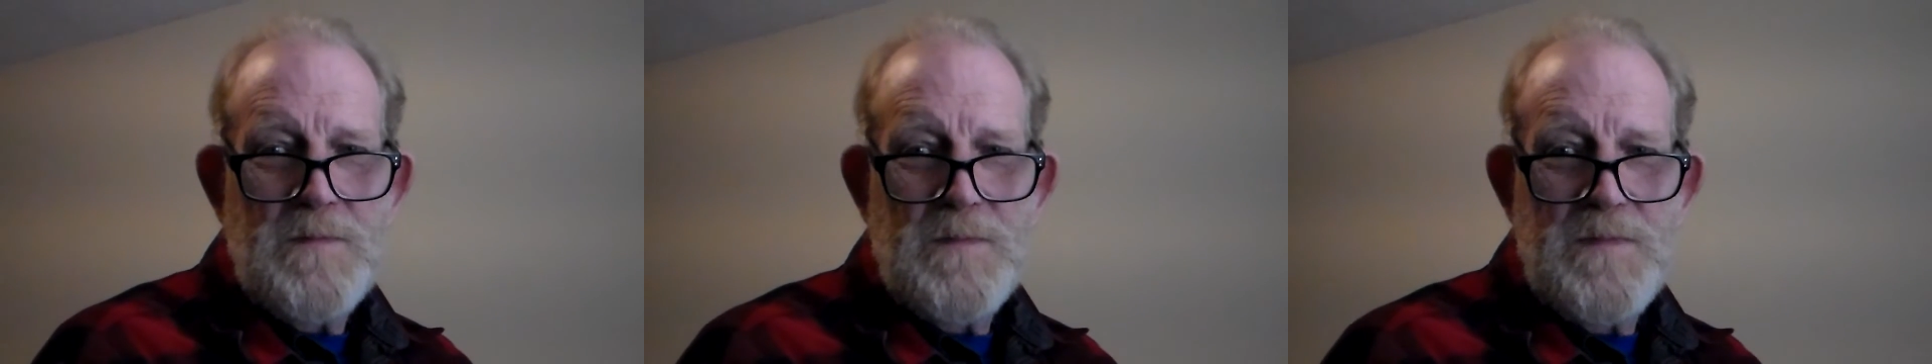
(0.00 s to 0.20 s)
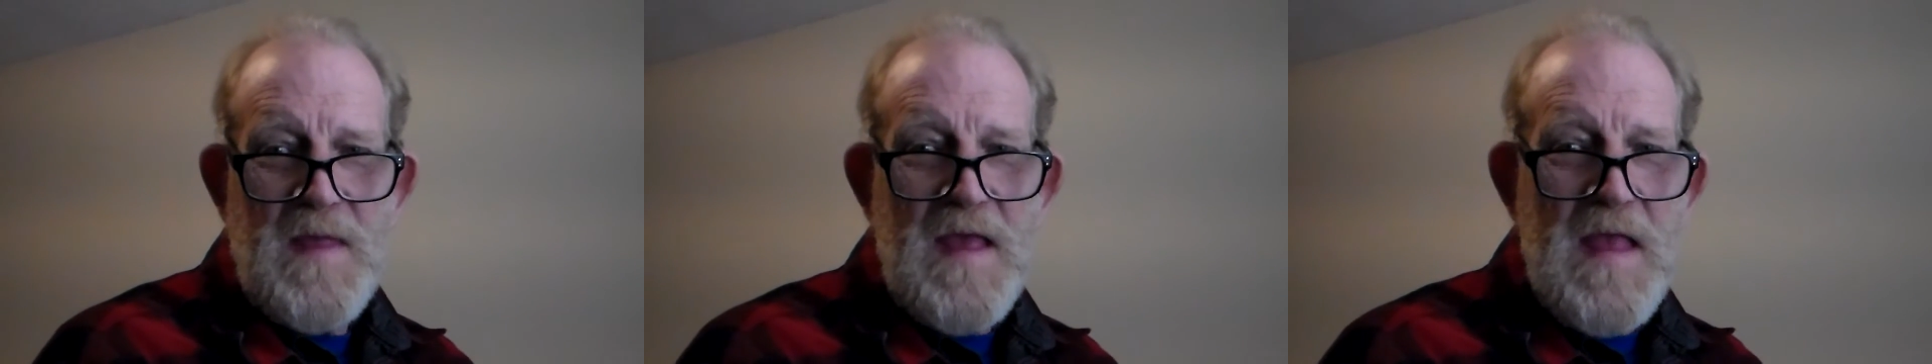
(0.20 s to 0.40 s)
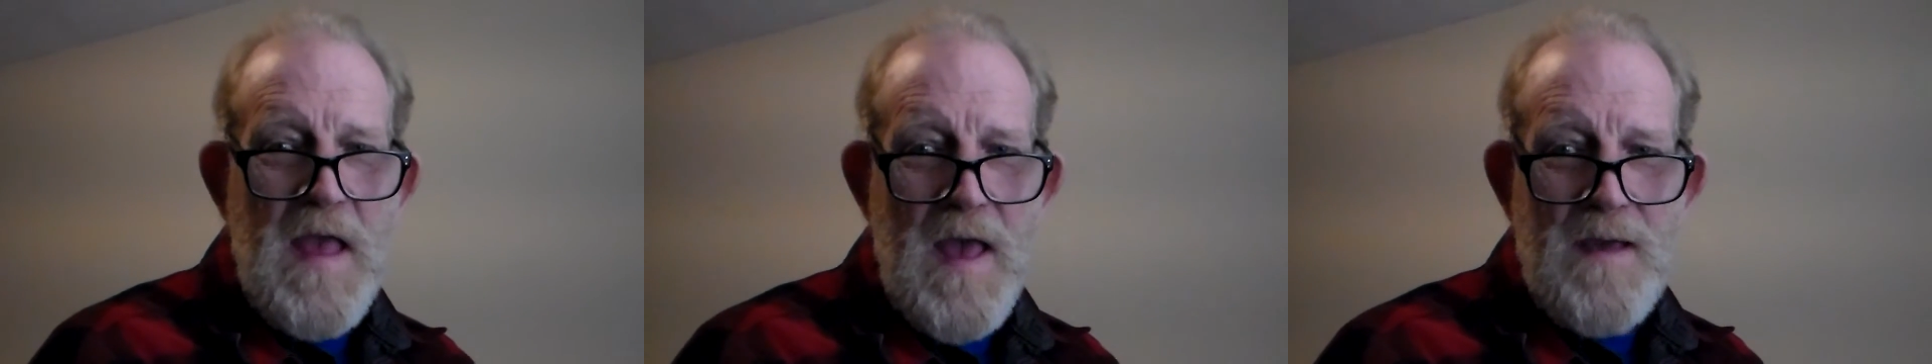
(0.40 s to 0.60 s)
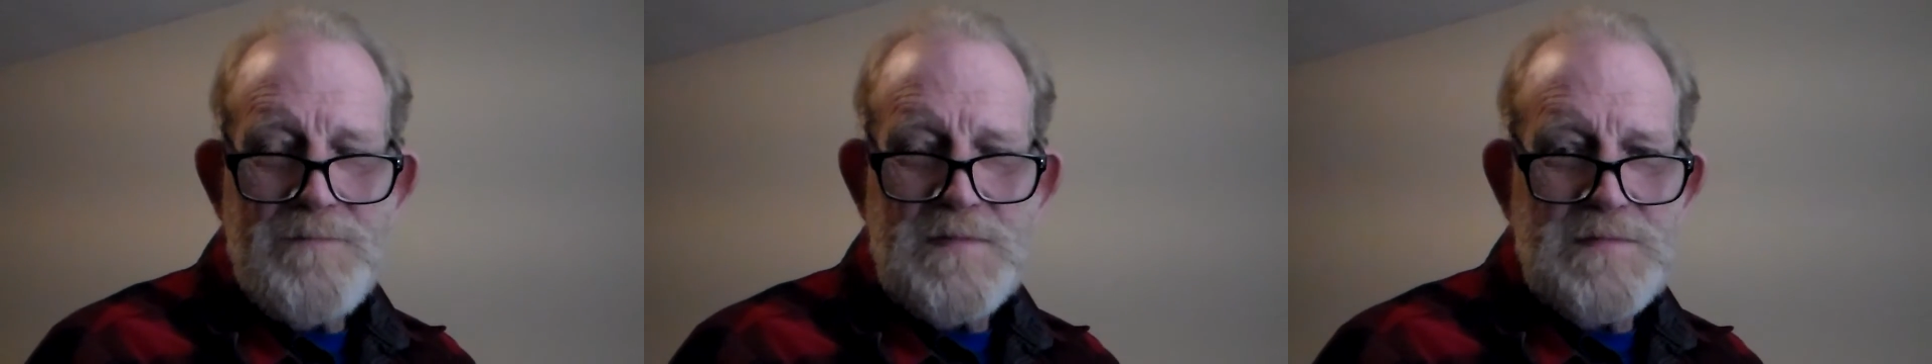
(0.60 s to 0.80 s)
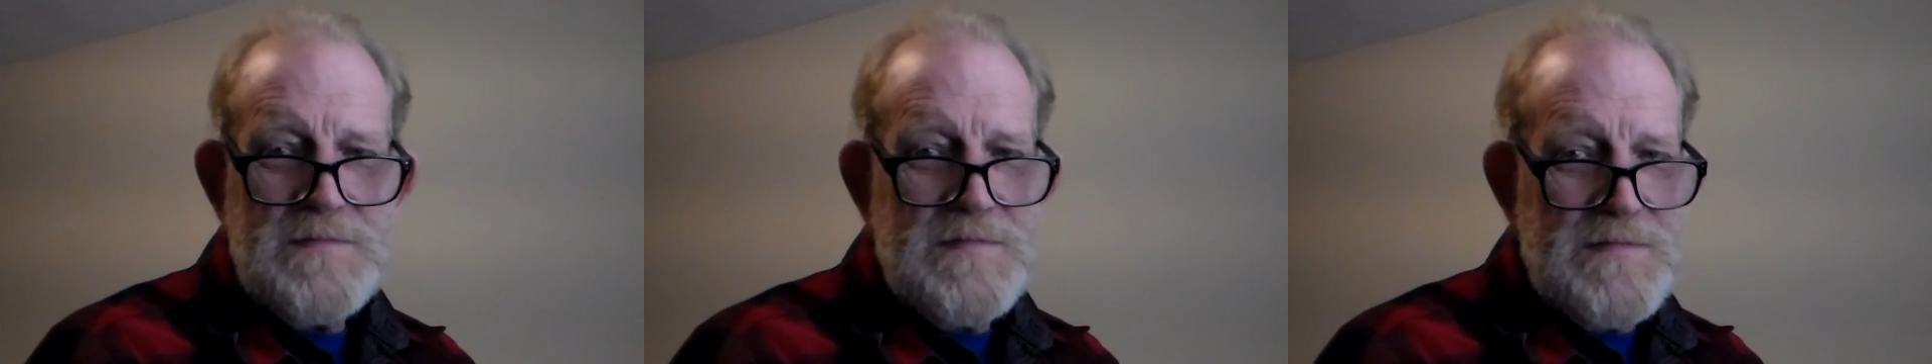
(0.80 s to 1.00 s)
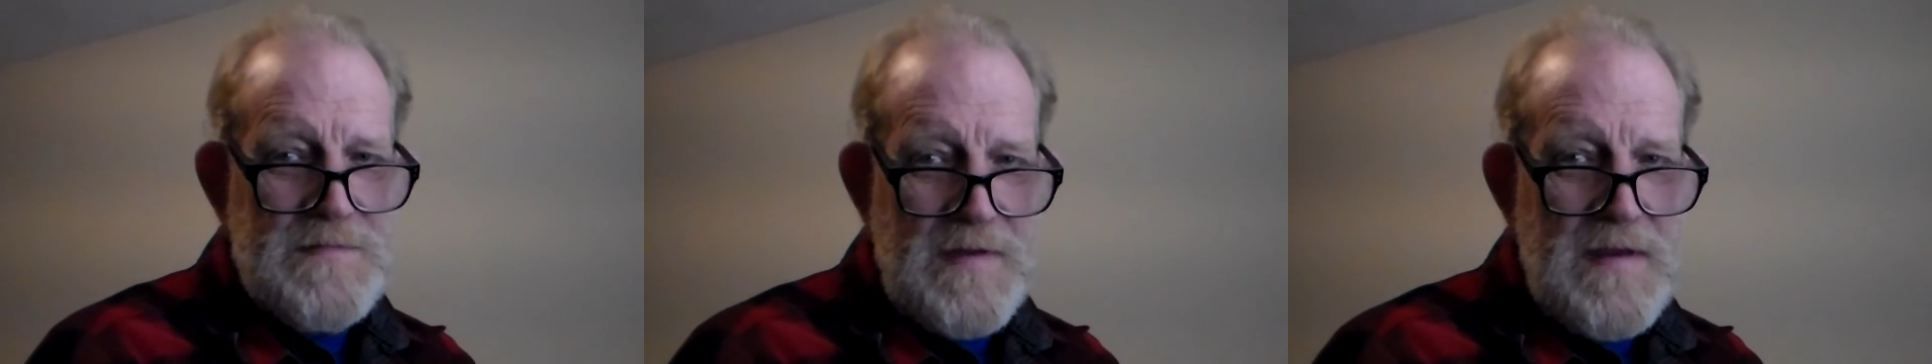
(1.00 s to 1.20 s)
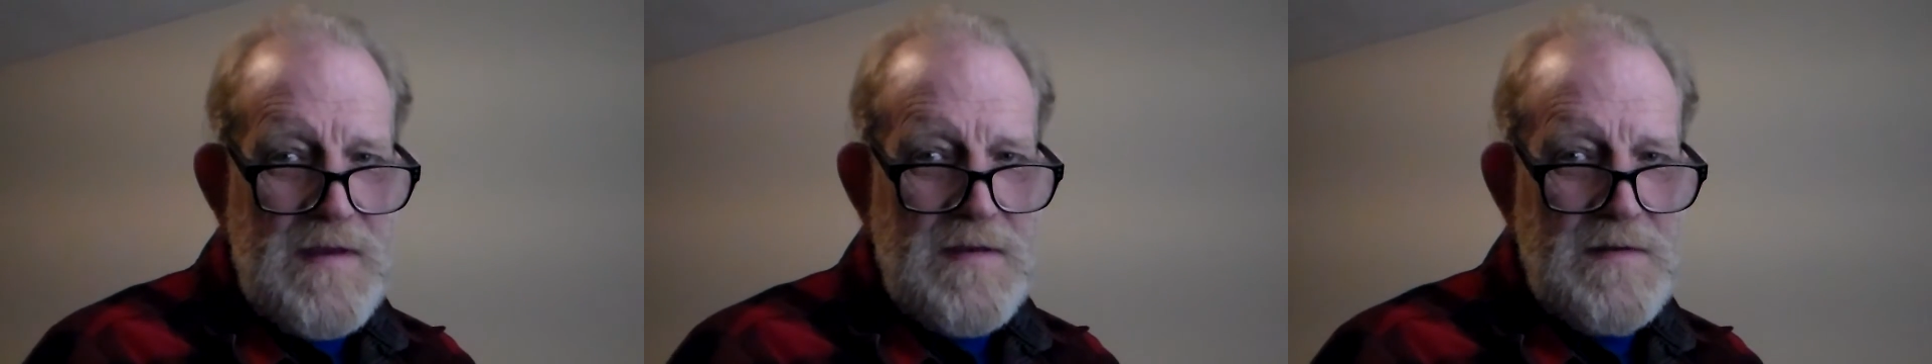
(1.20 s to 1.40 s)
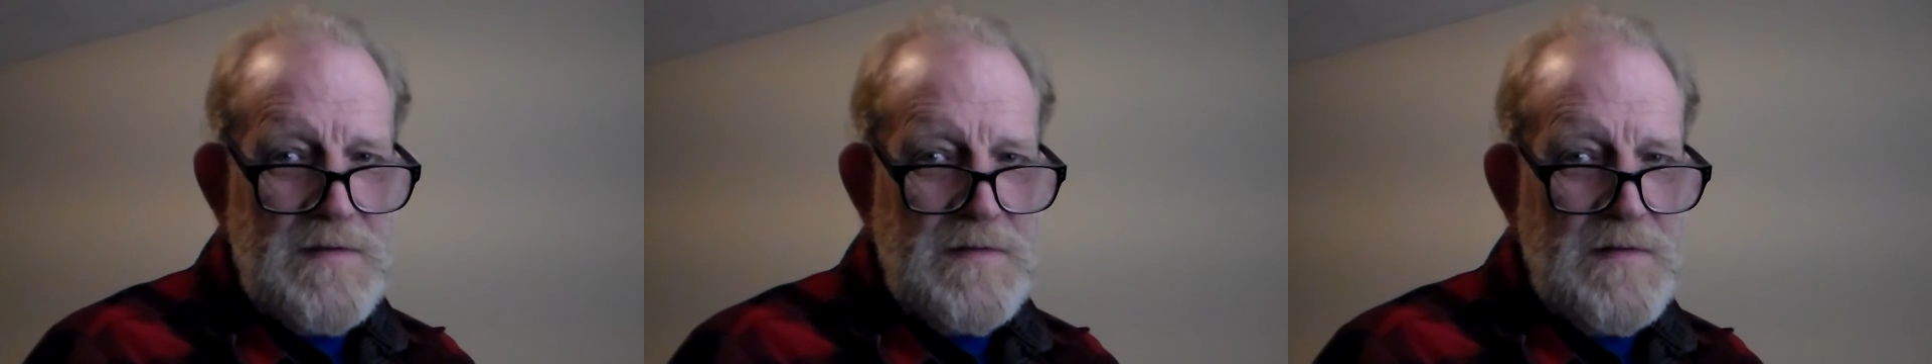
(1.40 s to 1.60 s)
they haven't
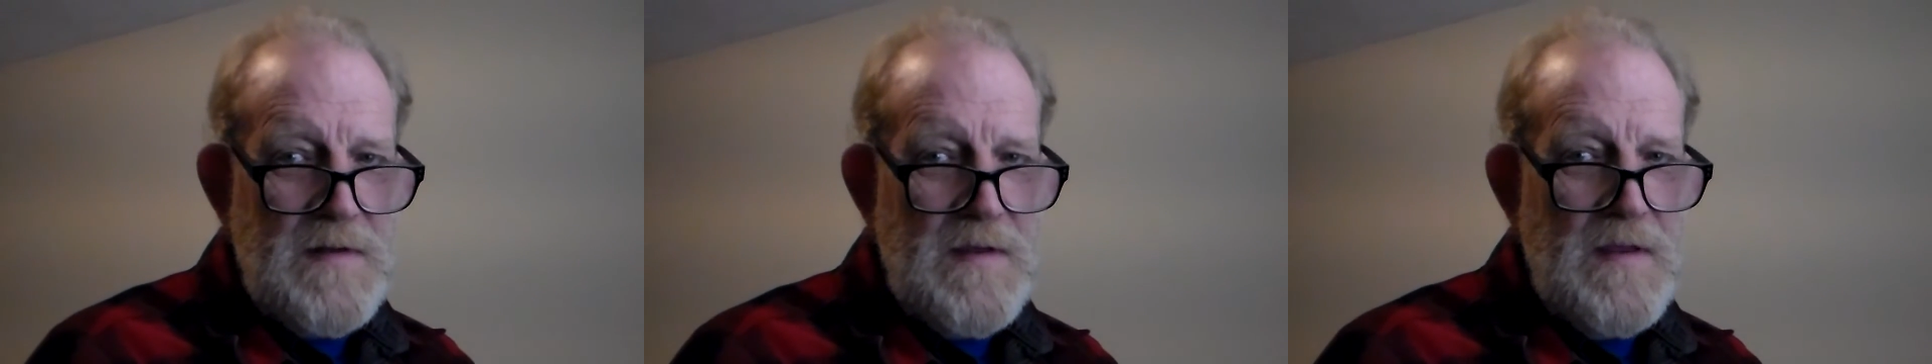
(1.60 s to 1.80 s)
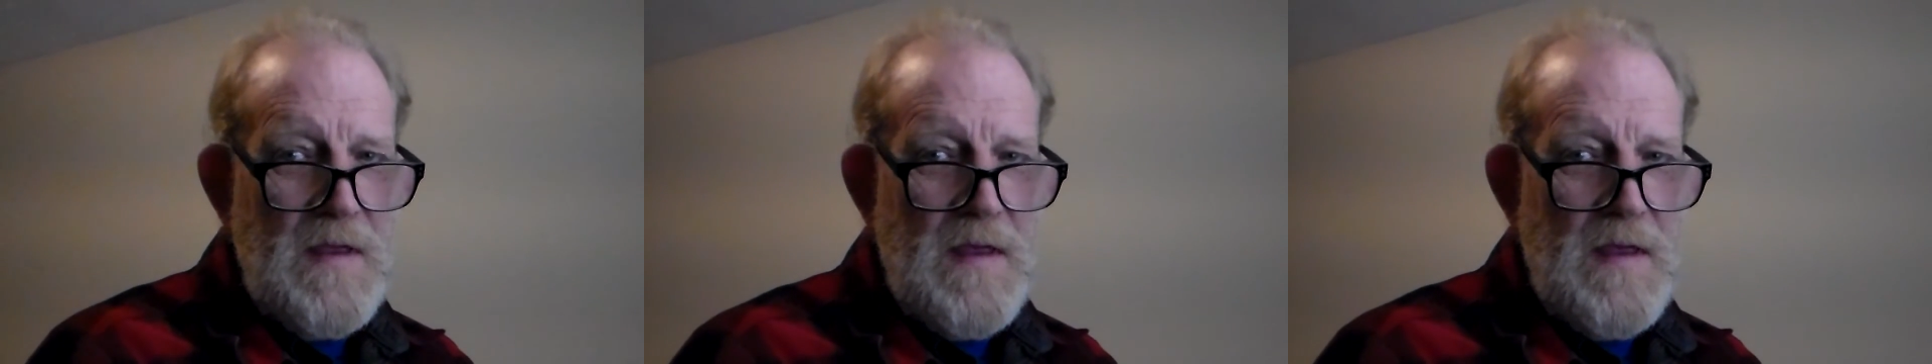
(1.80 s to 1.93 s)
seen